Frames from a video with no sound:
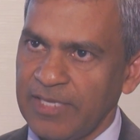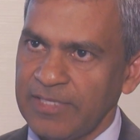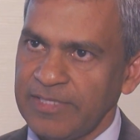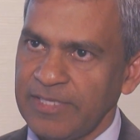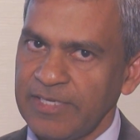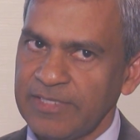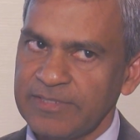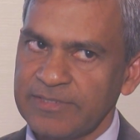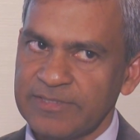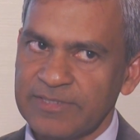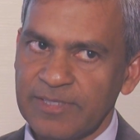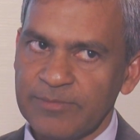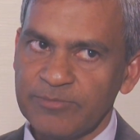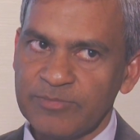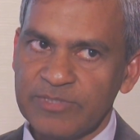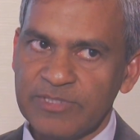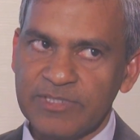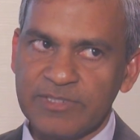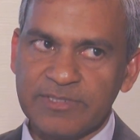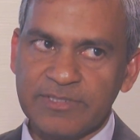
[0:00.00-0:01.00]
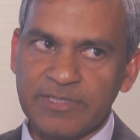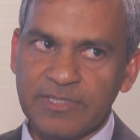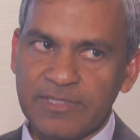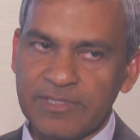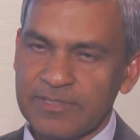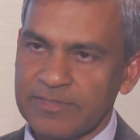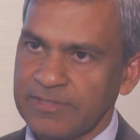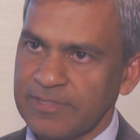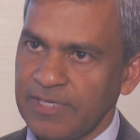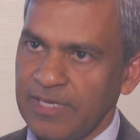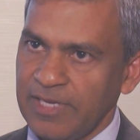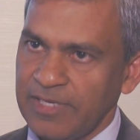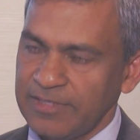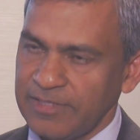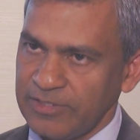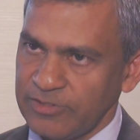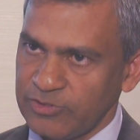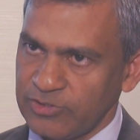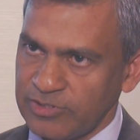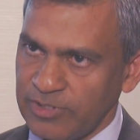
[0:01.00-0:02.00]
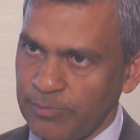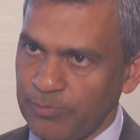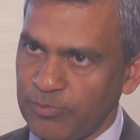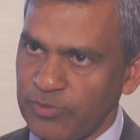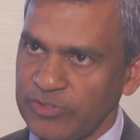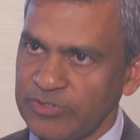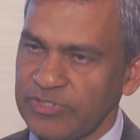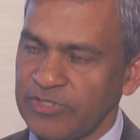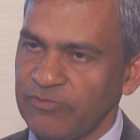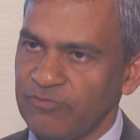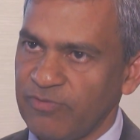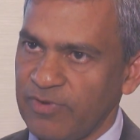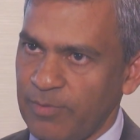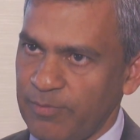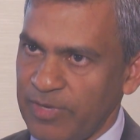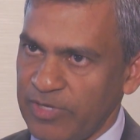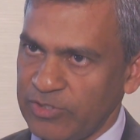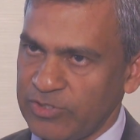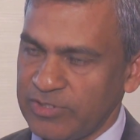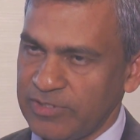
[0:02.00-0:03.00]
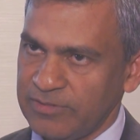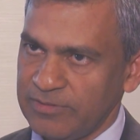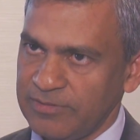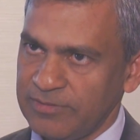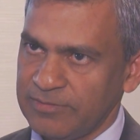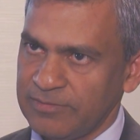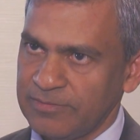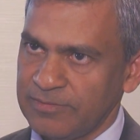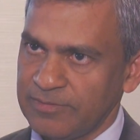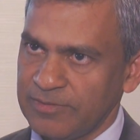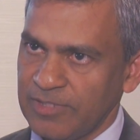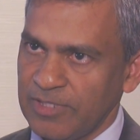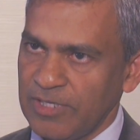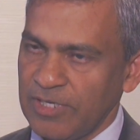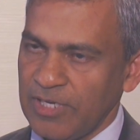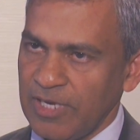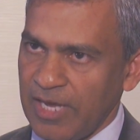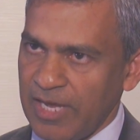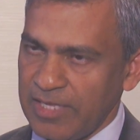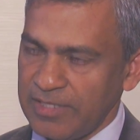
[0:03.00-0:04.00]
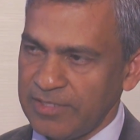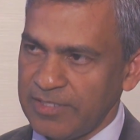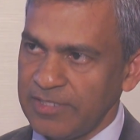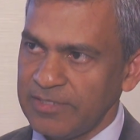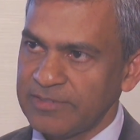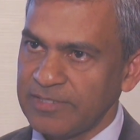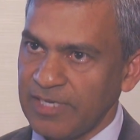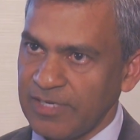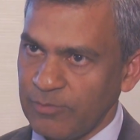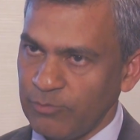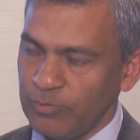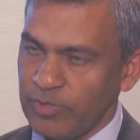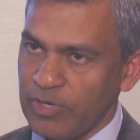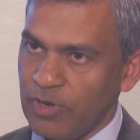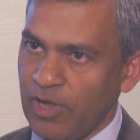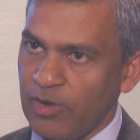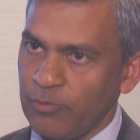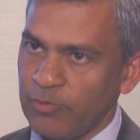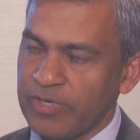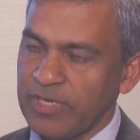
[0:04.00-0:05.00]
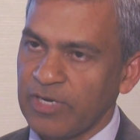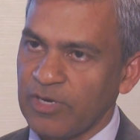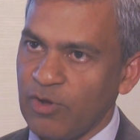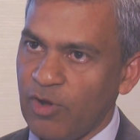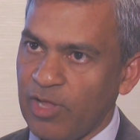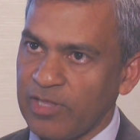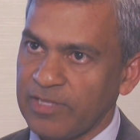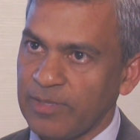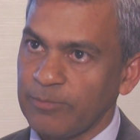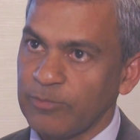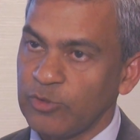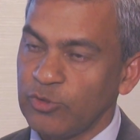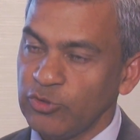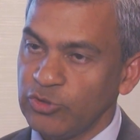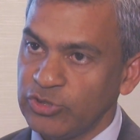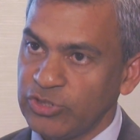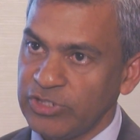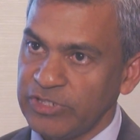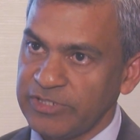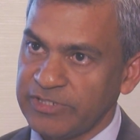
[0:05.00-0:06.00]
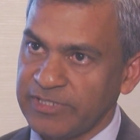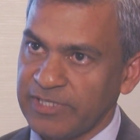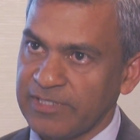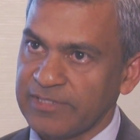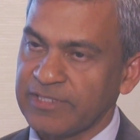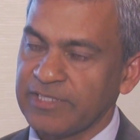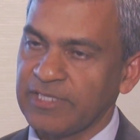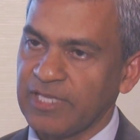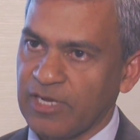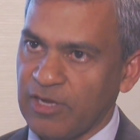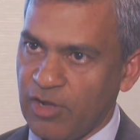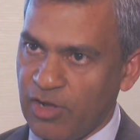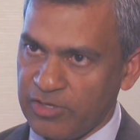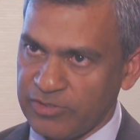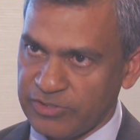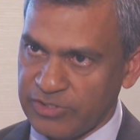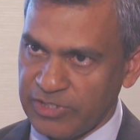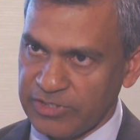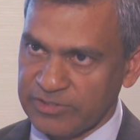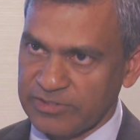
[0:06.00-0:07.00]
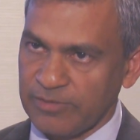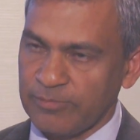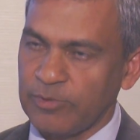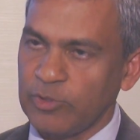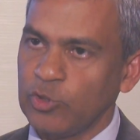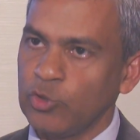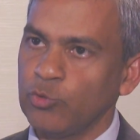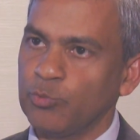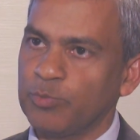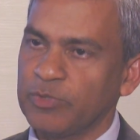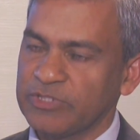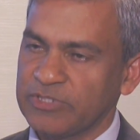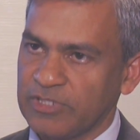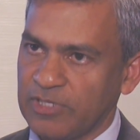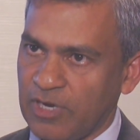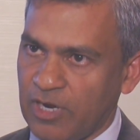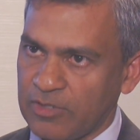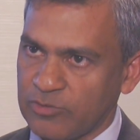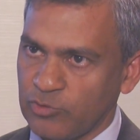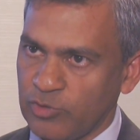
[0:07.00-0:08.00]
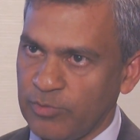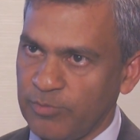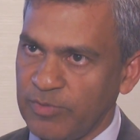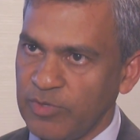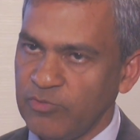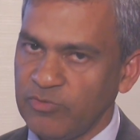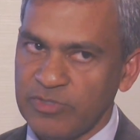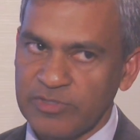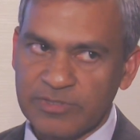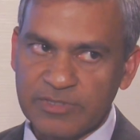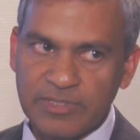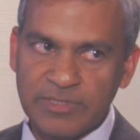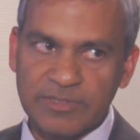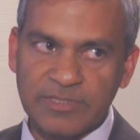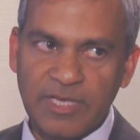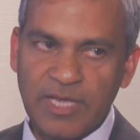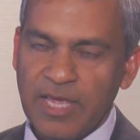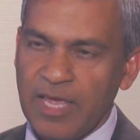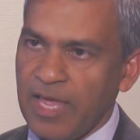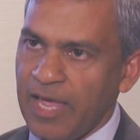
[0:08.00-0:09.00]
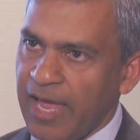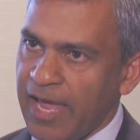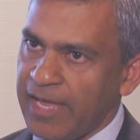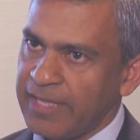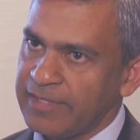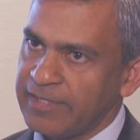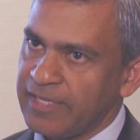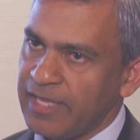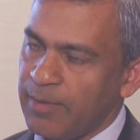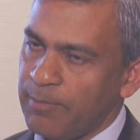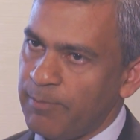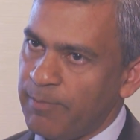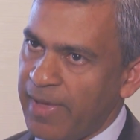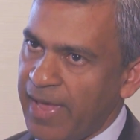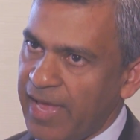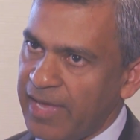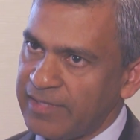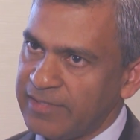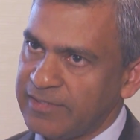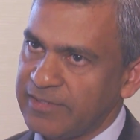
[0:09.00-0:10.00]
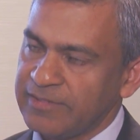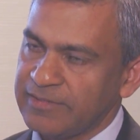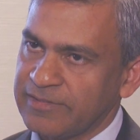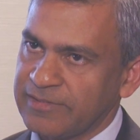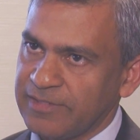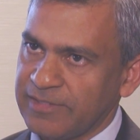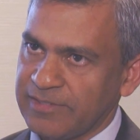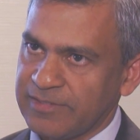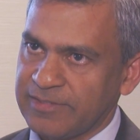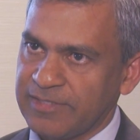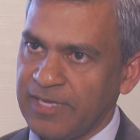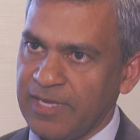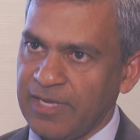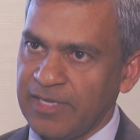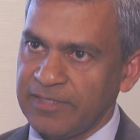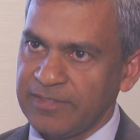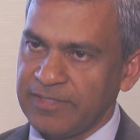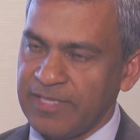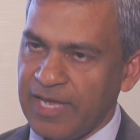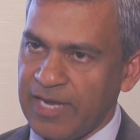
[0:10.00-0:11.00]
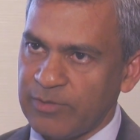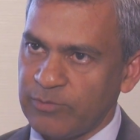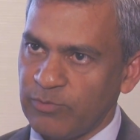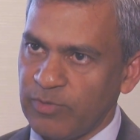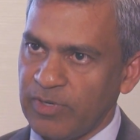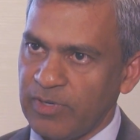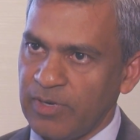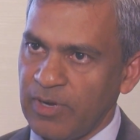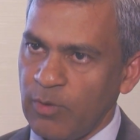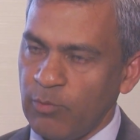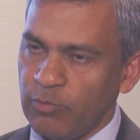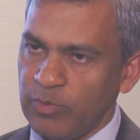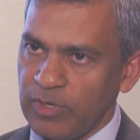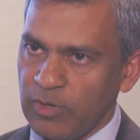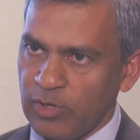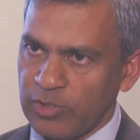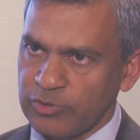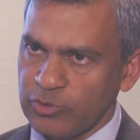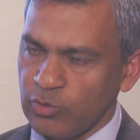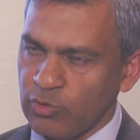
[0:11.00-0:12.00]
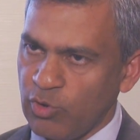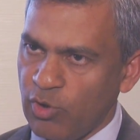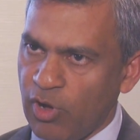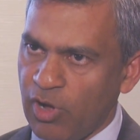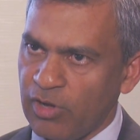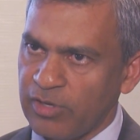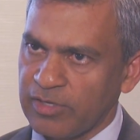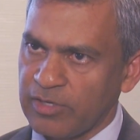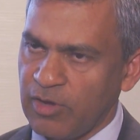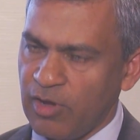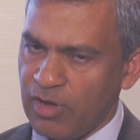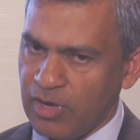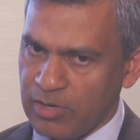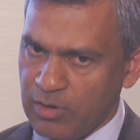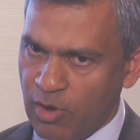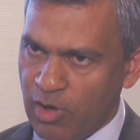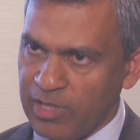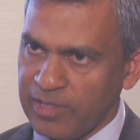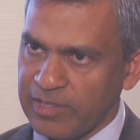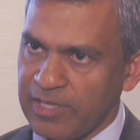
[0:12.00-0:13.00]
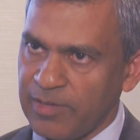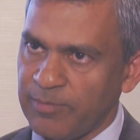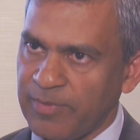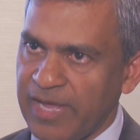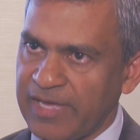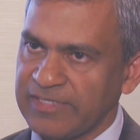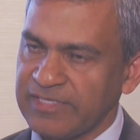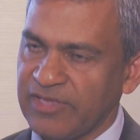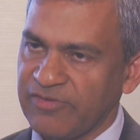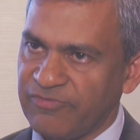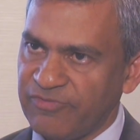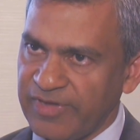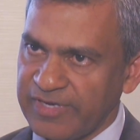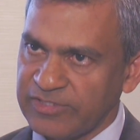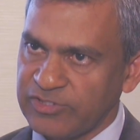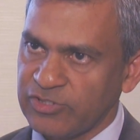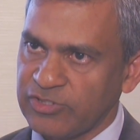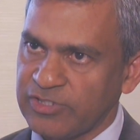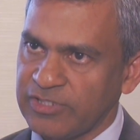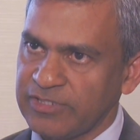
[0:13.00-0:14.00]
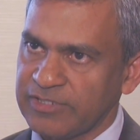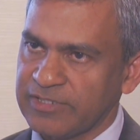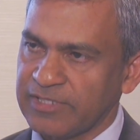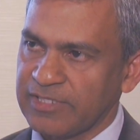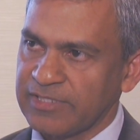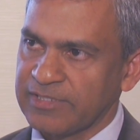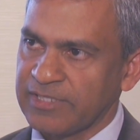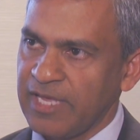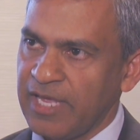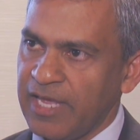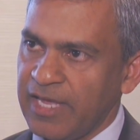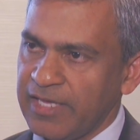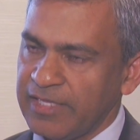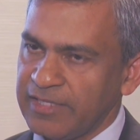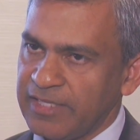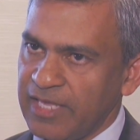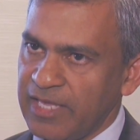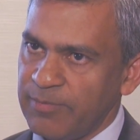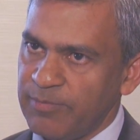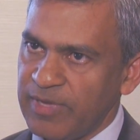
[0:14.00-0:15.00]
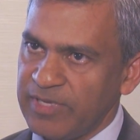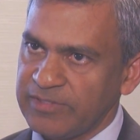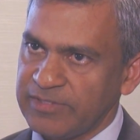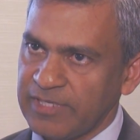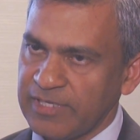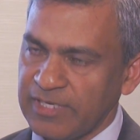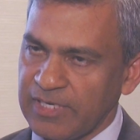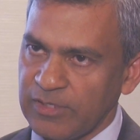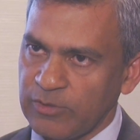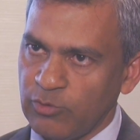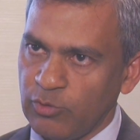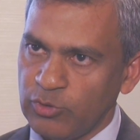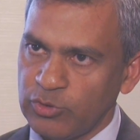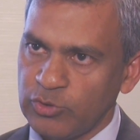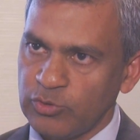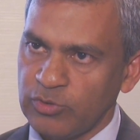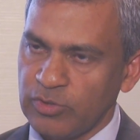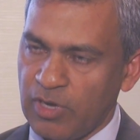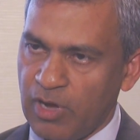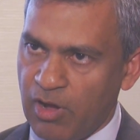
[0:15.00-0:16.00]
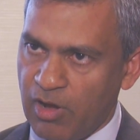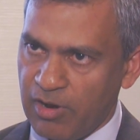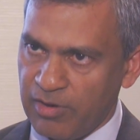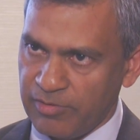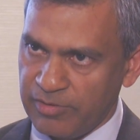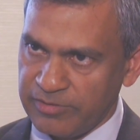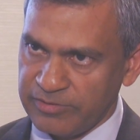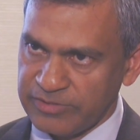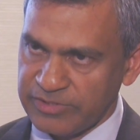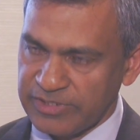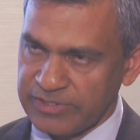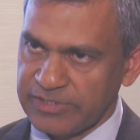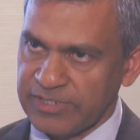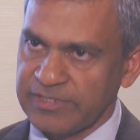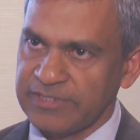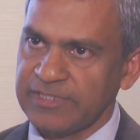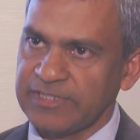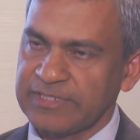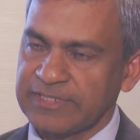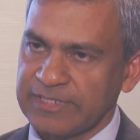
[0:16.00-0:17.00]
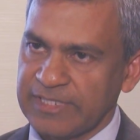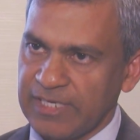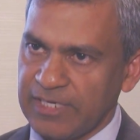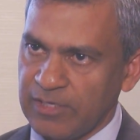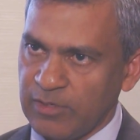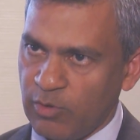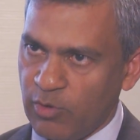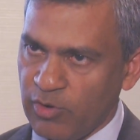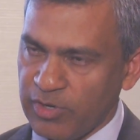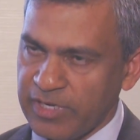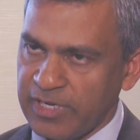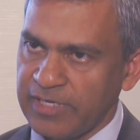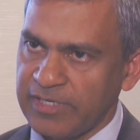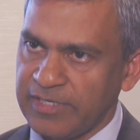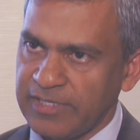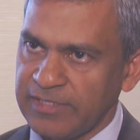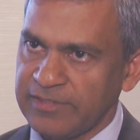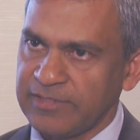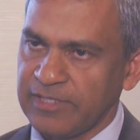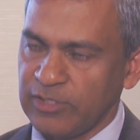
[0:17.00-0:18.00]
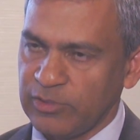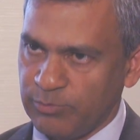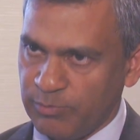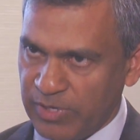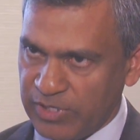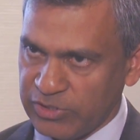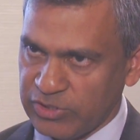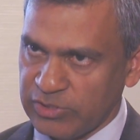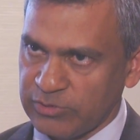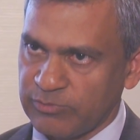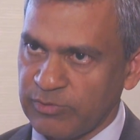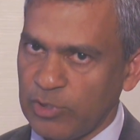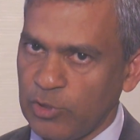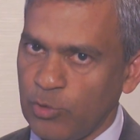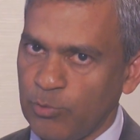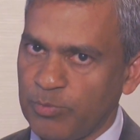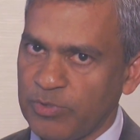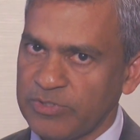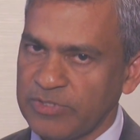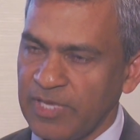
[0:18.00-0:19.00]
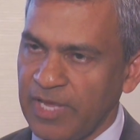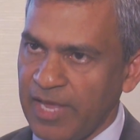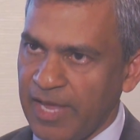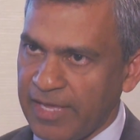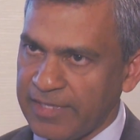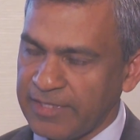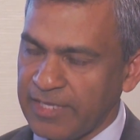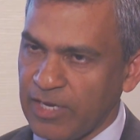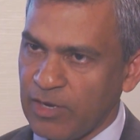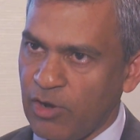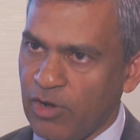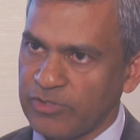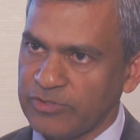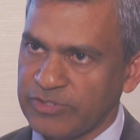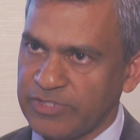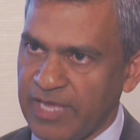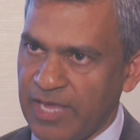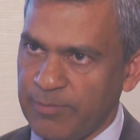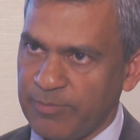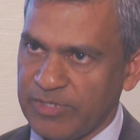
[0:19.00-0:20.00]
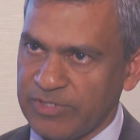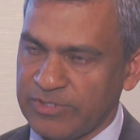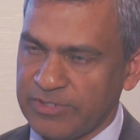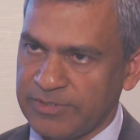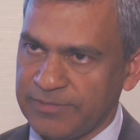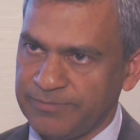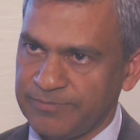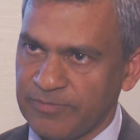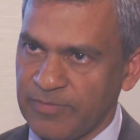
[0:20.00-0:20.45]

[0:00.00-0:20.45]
There are some T cells that suppress inflammation, and these are, we can call them good T cells in the context of lupus and autoimmune disease, and they are bad T cells that we also call them as effector T cells. They basically go to organs such as skin or kidneys in patients with lupus, and they cause damage.